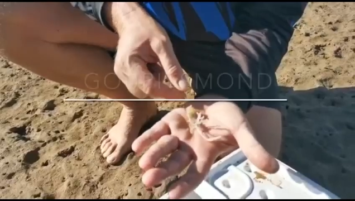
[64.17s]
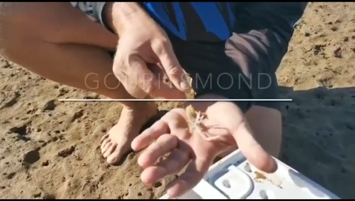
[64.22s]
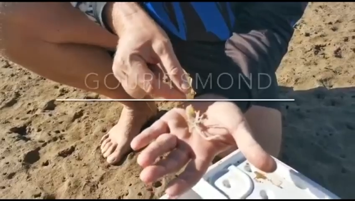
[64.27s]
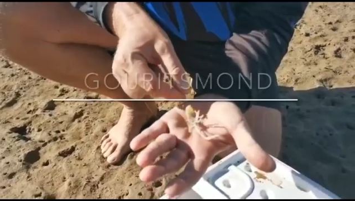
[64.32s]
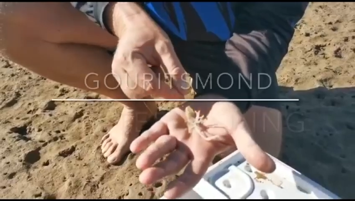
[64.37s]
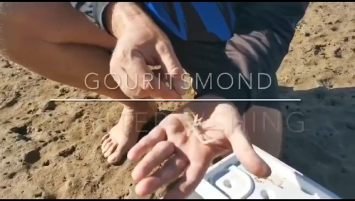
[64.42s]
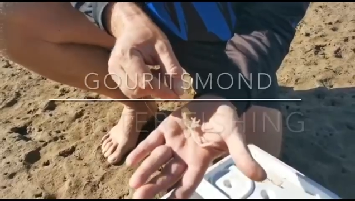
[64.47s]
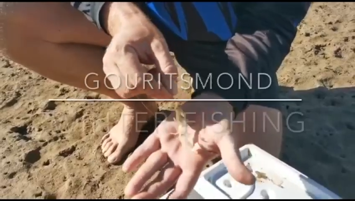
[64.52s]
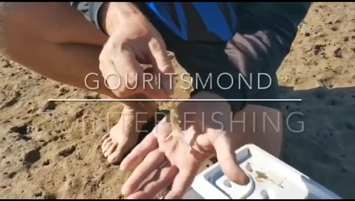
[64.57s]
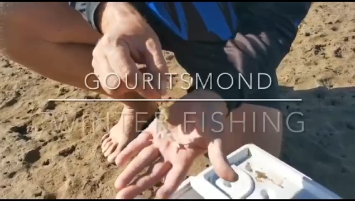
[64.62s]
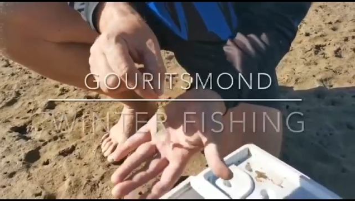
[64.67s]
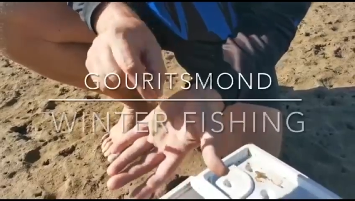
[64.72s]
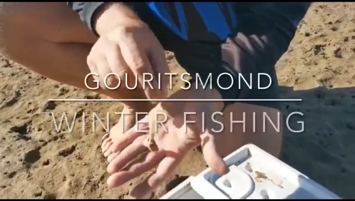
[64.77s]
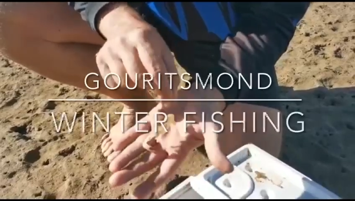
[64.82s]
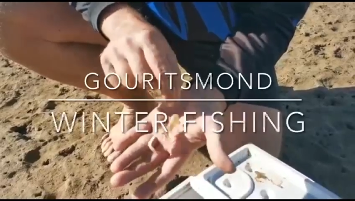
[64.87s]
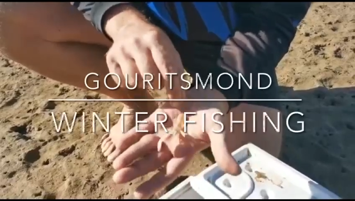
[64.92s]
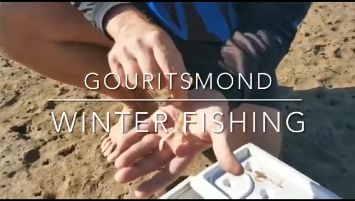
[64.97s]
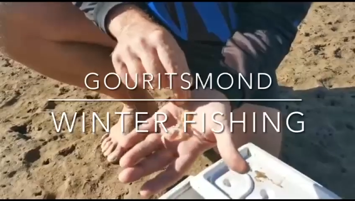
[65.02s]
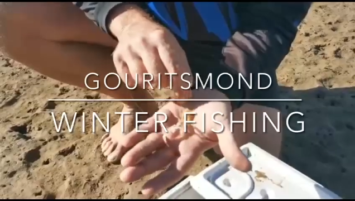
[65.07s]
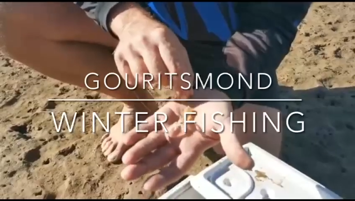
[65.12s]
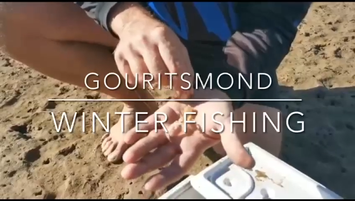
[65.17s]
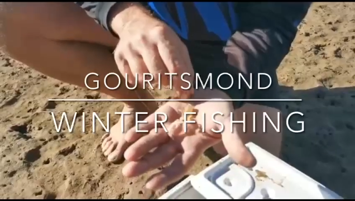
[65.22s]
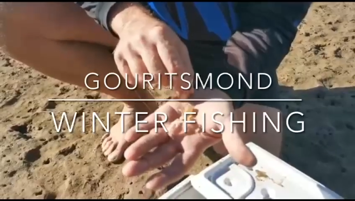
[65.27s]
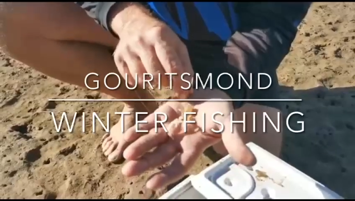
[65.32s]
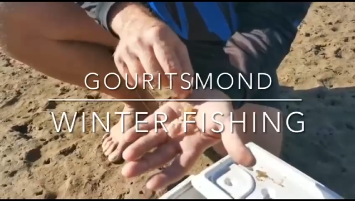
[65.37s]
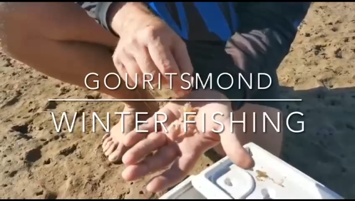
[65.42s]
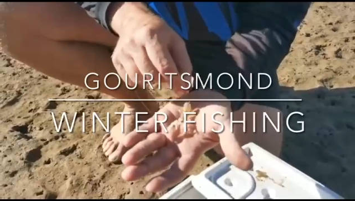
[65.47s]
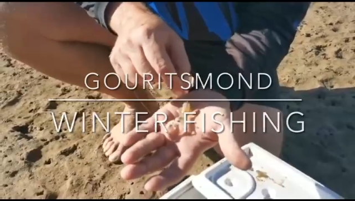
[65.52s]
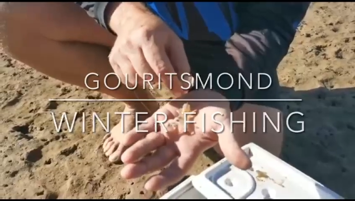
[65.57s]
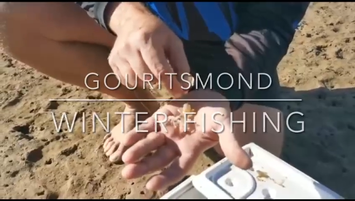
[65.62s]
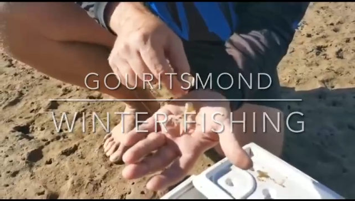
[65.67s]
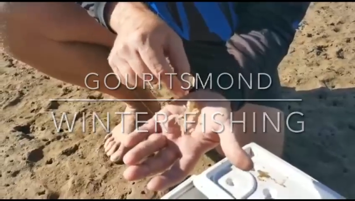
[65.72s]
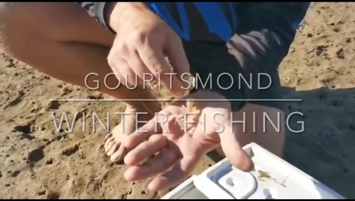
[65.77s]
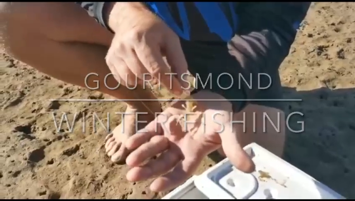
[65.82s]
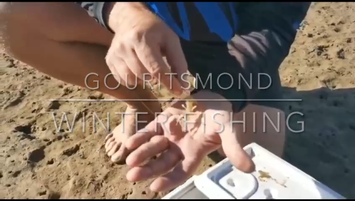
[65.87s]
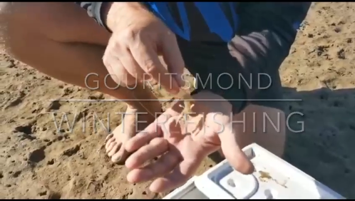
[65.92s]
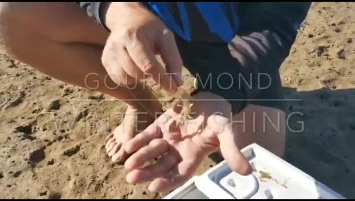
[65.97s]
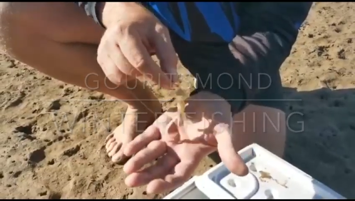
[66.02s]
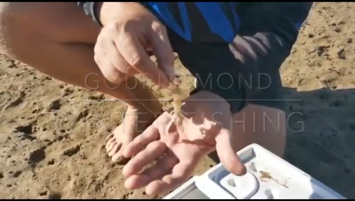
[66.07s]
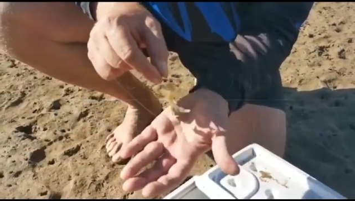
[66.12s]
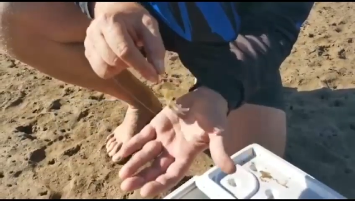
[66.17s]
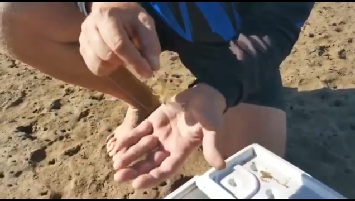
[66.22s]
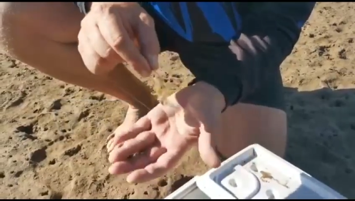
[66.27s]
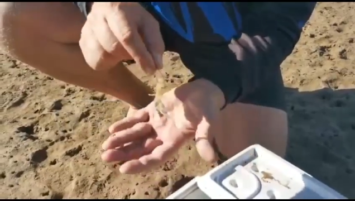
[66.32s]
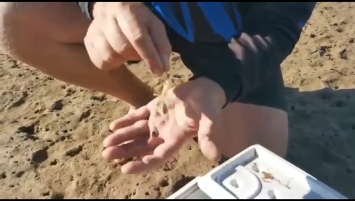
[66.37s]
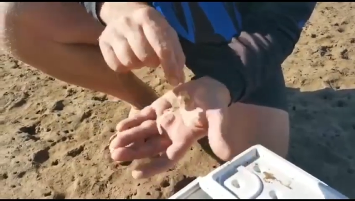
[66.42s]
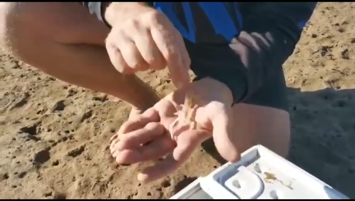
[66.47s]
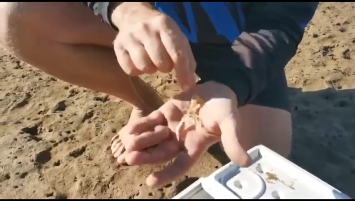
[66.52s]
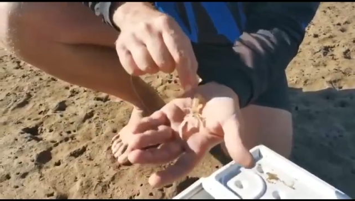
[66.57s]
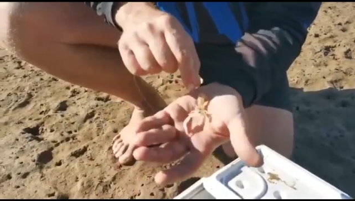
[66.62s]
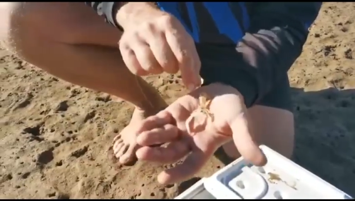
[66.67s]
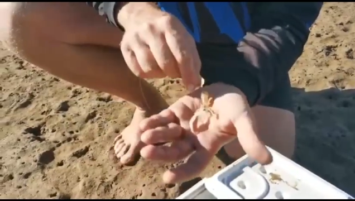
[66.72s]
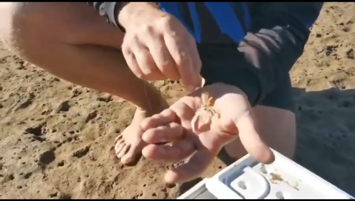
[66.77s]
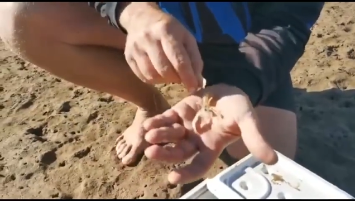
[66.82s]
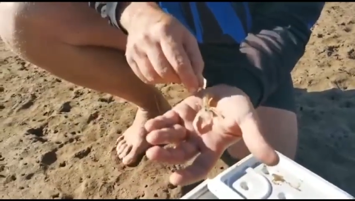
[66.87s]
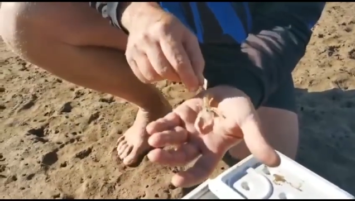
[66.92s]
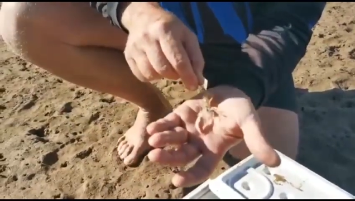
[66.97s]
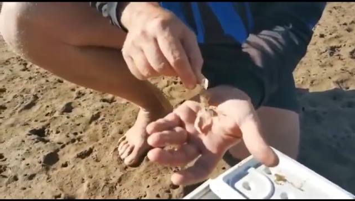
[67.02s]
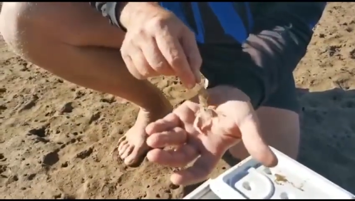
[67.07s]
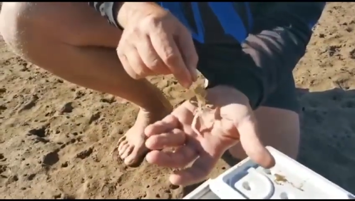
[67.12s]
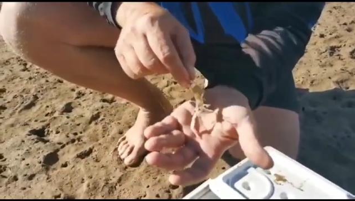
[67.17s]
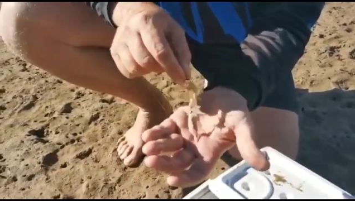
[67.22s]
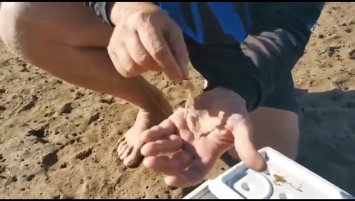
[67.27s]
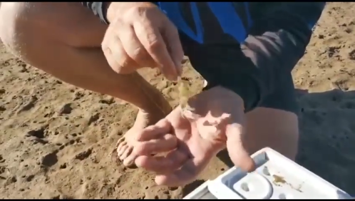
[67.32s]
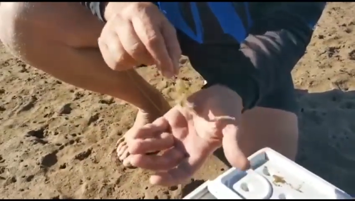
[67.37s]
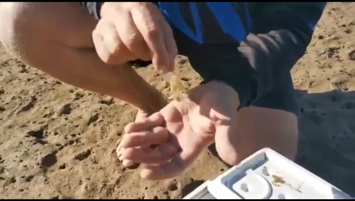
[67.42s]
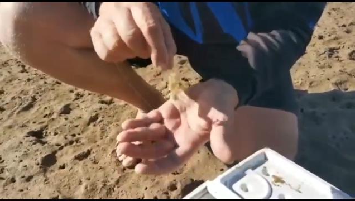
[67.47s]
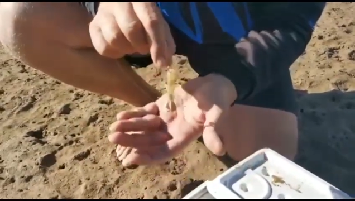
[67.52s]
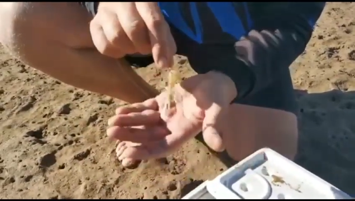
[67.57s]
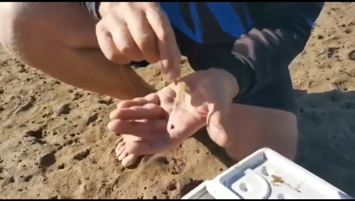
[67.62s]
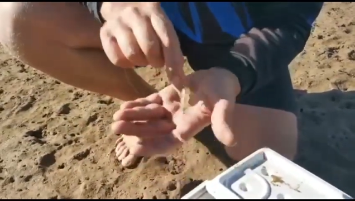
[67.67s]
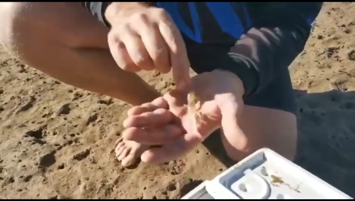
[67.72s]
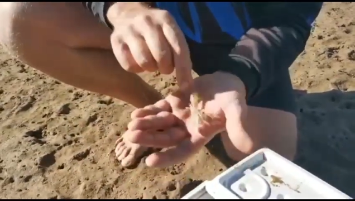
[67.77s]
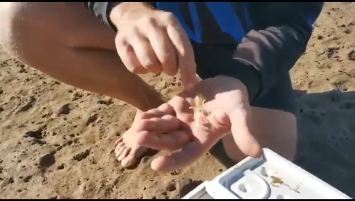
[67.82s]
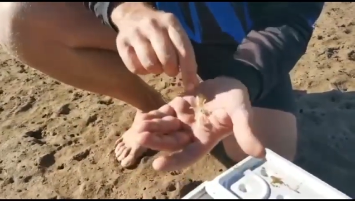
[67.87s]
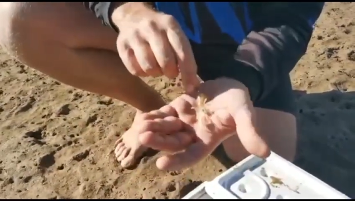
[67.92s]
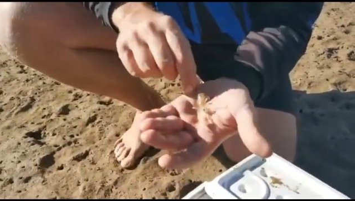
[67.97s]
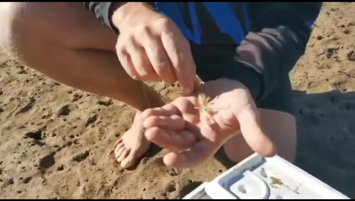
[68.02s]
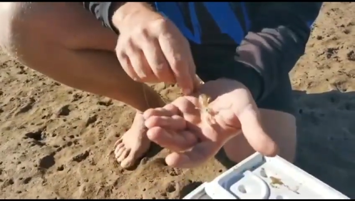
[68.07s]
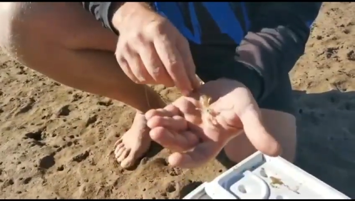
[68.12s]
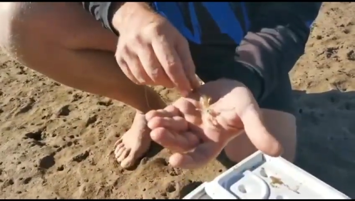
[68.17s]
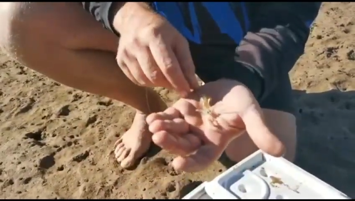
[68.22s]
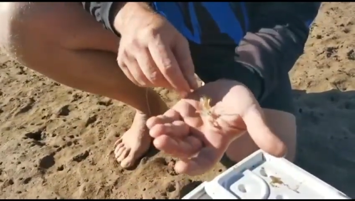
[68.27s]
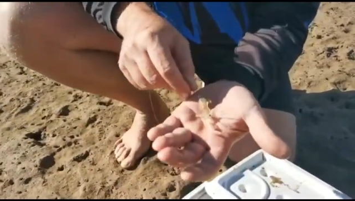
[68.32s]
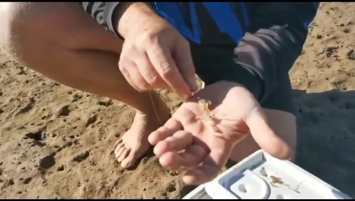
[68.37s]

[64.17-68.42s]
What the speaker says: Nobody's mouth can be seen.